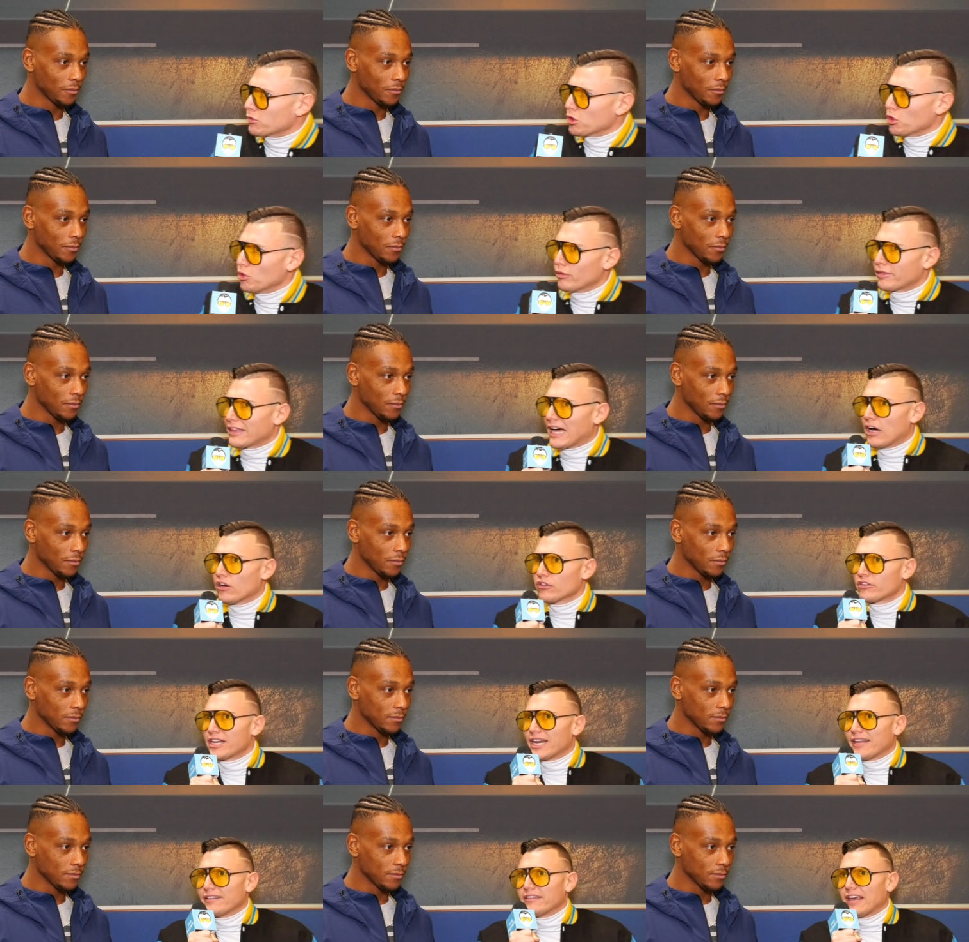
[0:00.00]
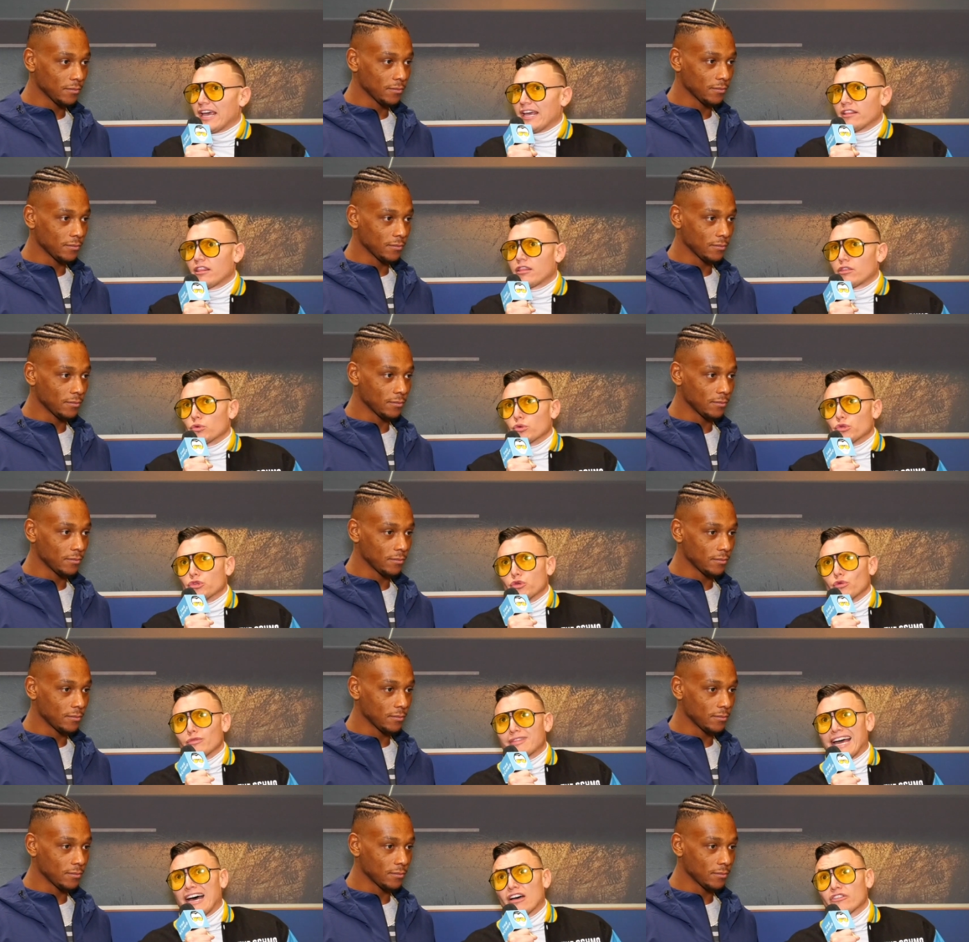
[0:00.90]
Speaker 1: 2010 through
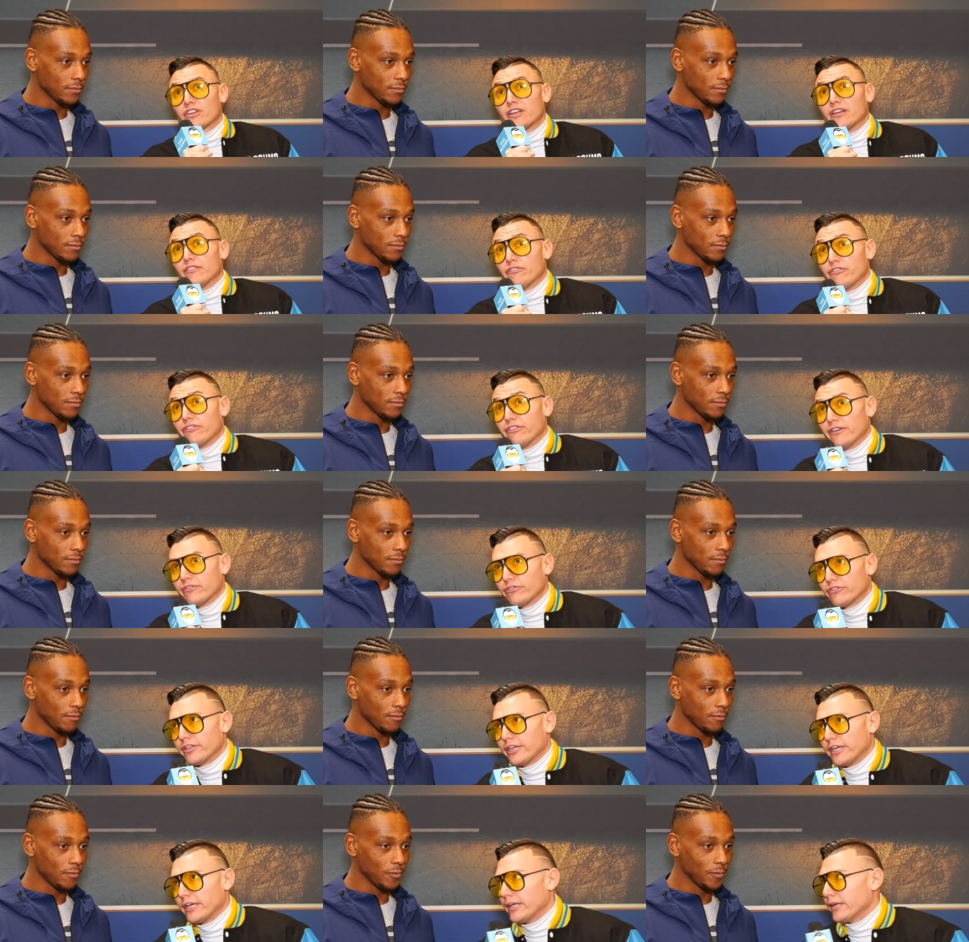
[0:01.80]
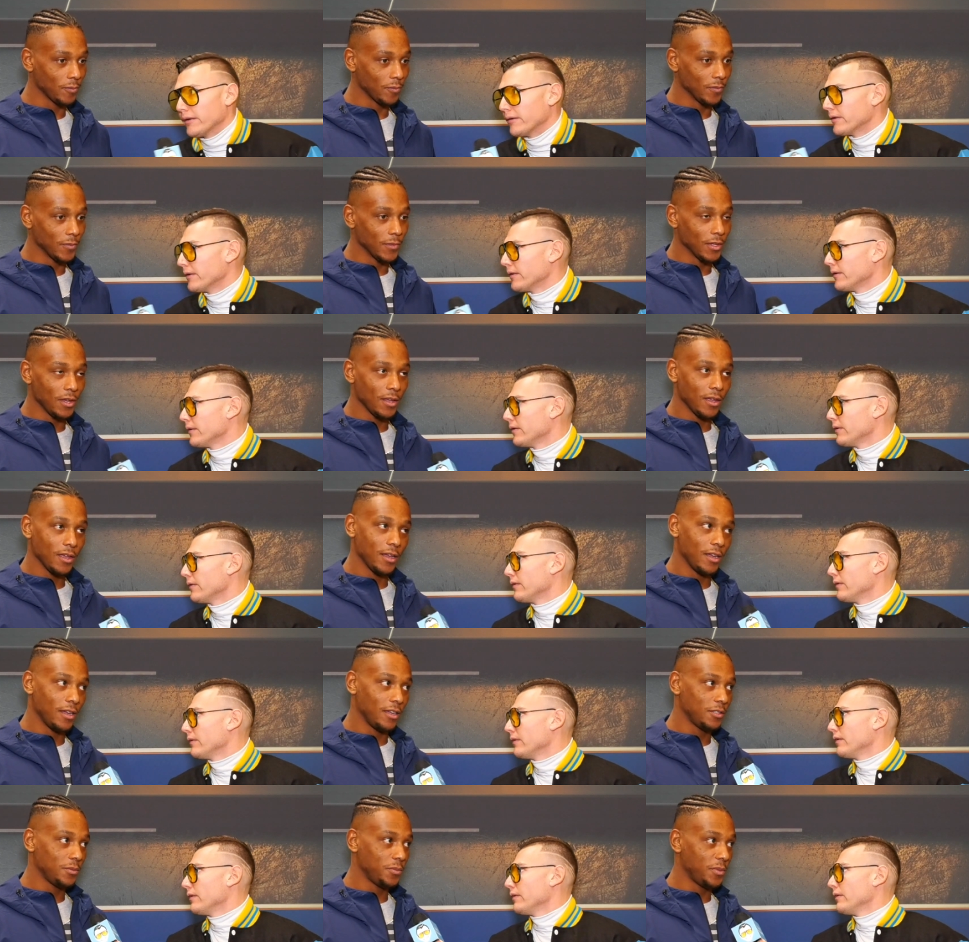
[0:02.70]
2015?
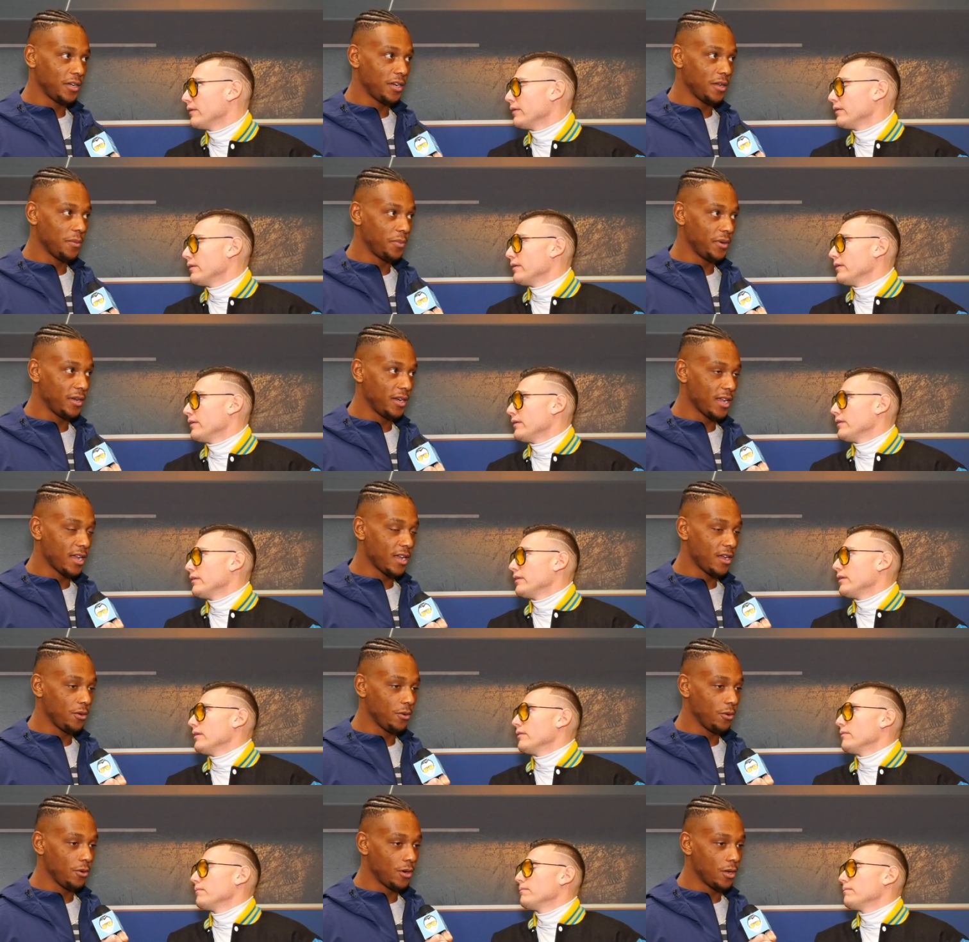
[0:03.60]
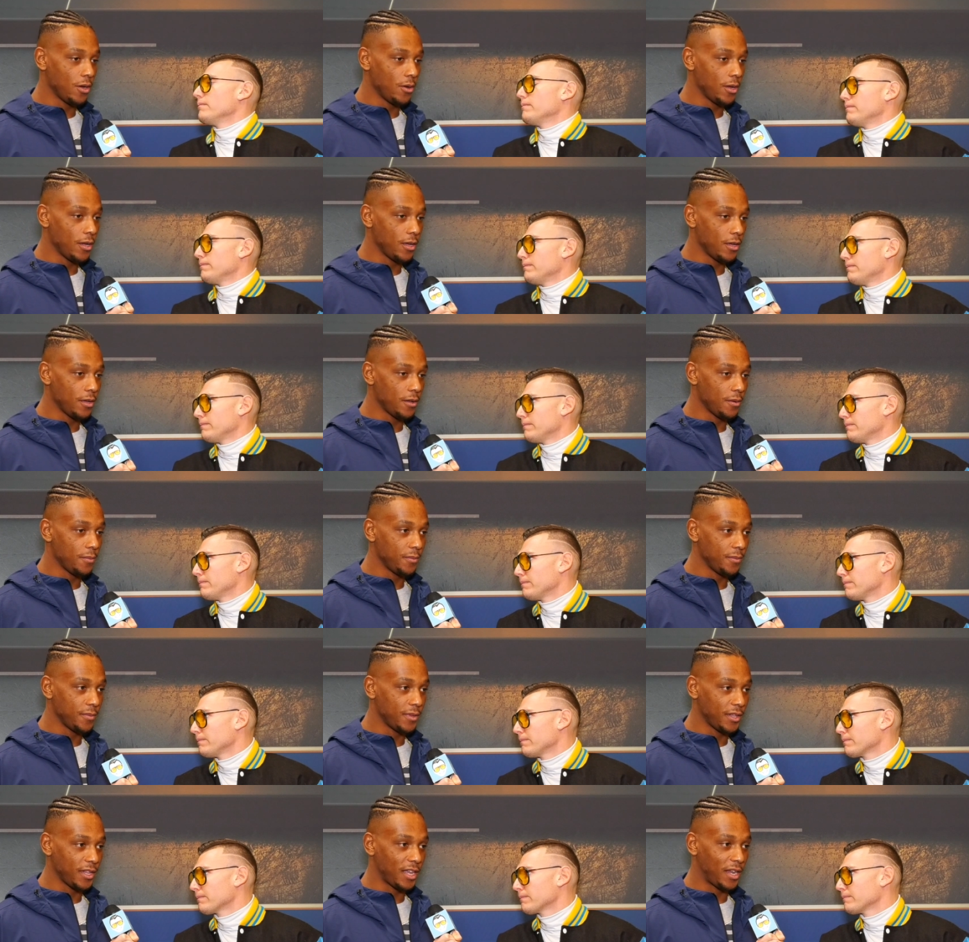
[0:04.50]
Speaker 2: I has been up and down. You know,
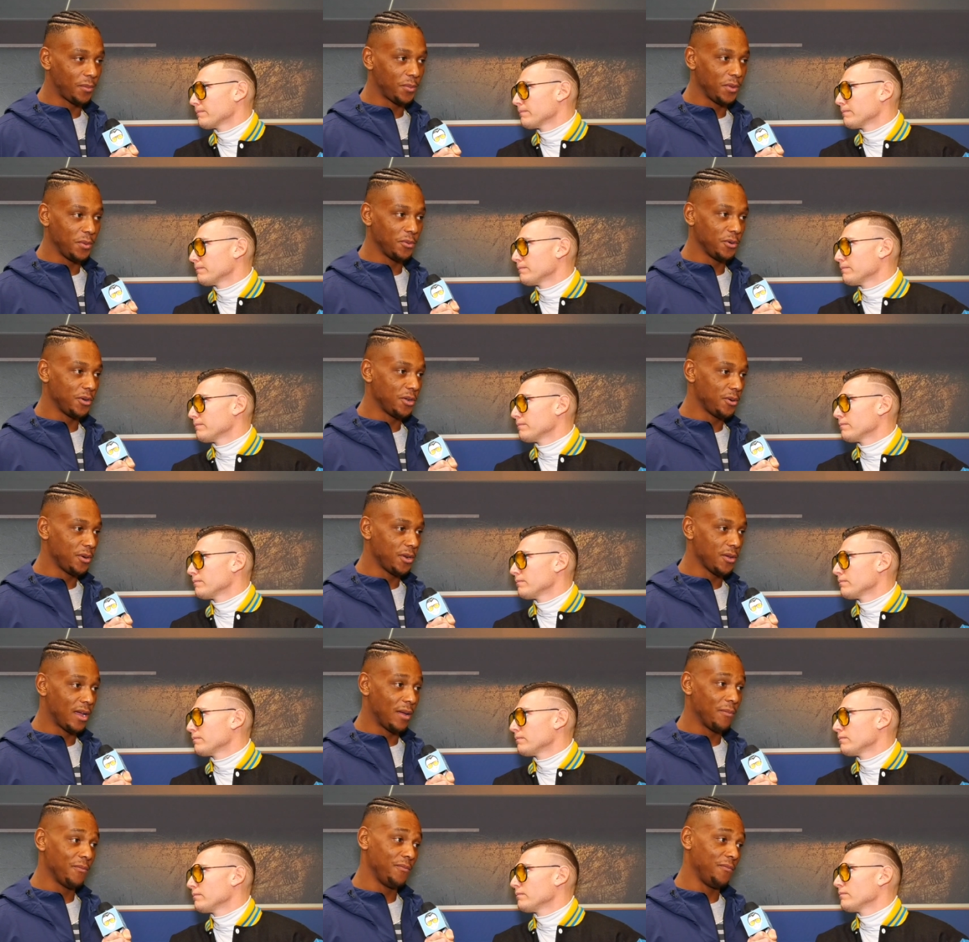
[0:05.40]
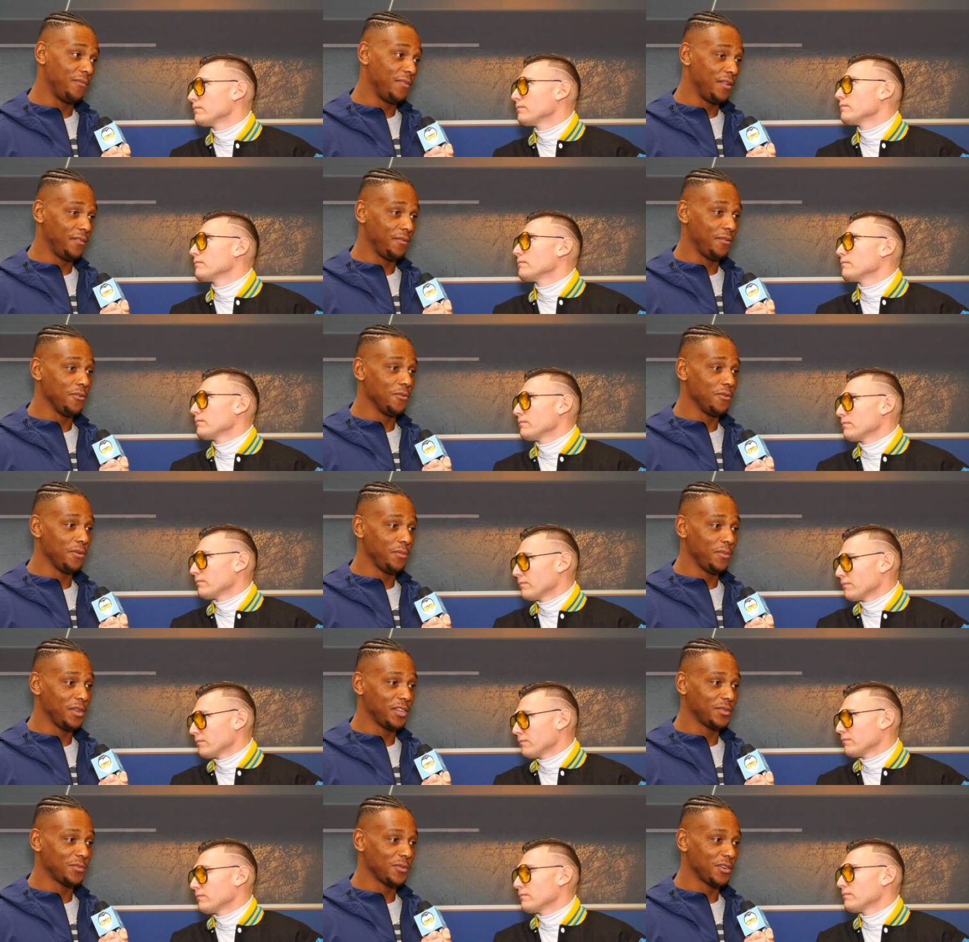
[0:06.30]
um, a lot of people don't know I've been doing
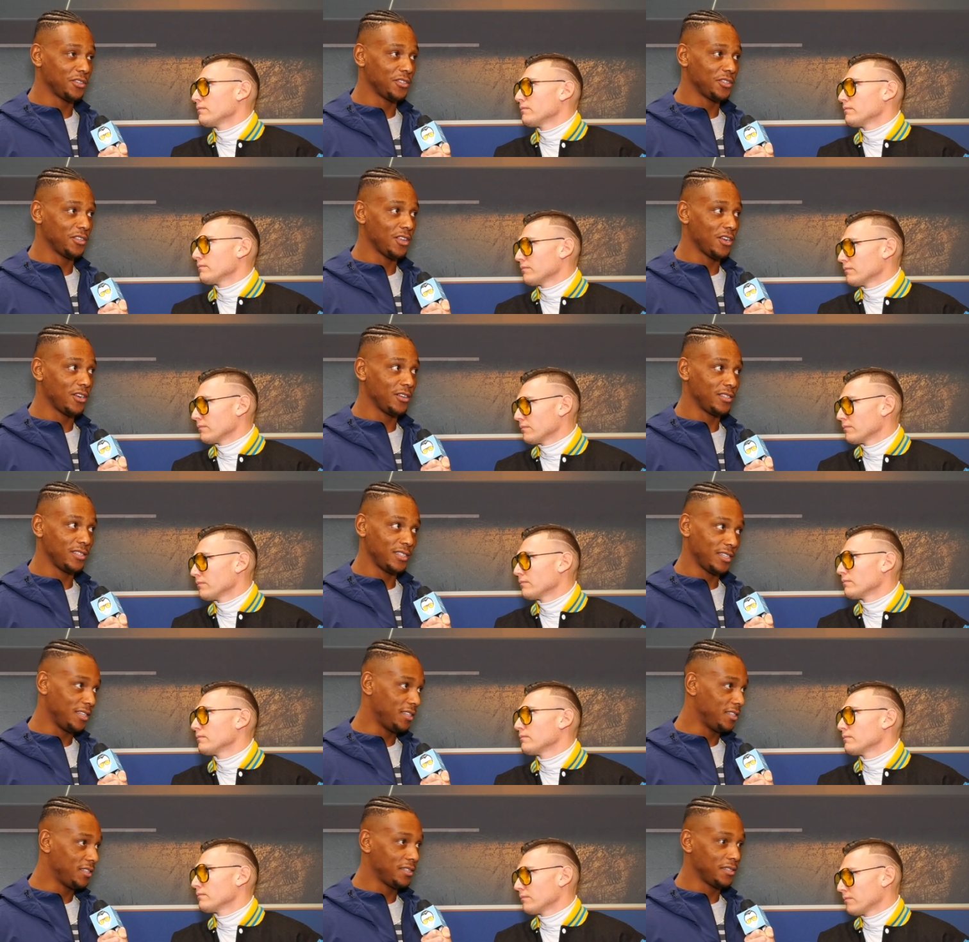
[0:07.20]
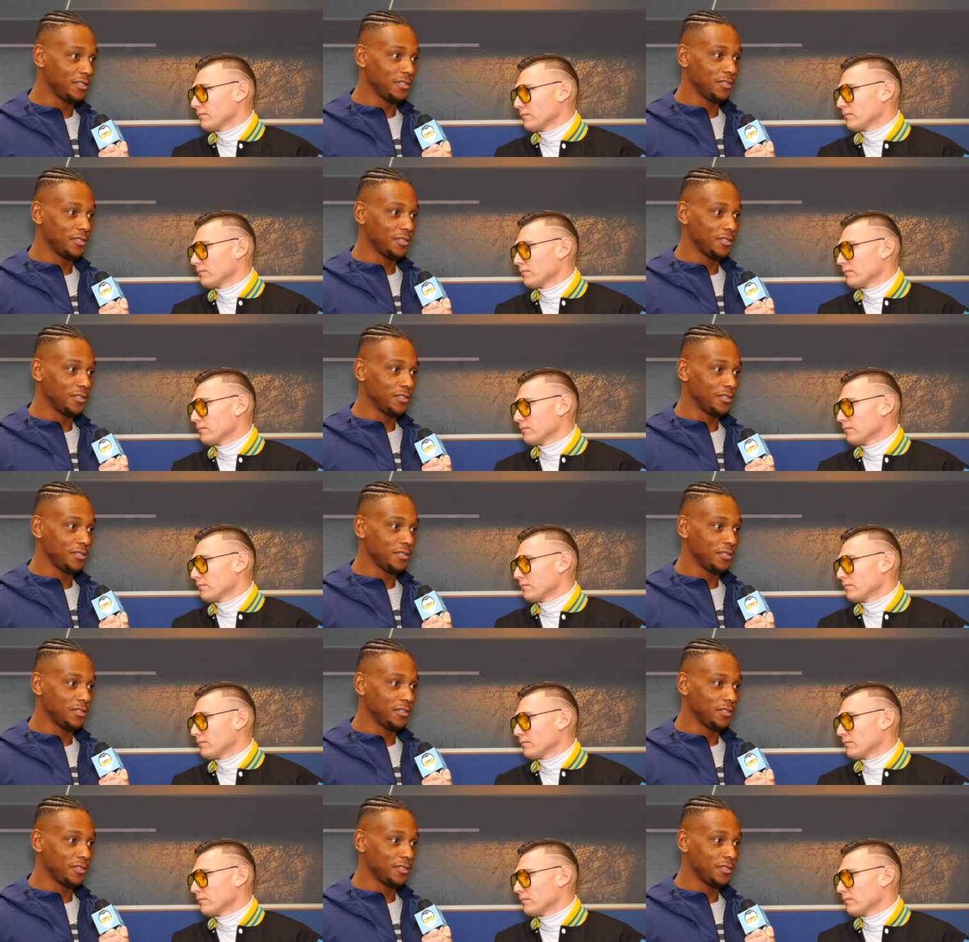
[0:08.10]
mixed martial arts since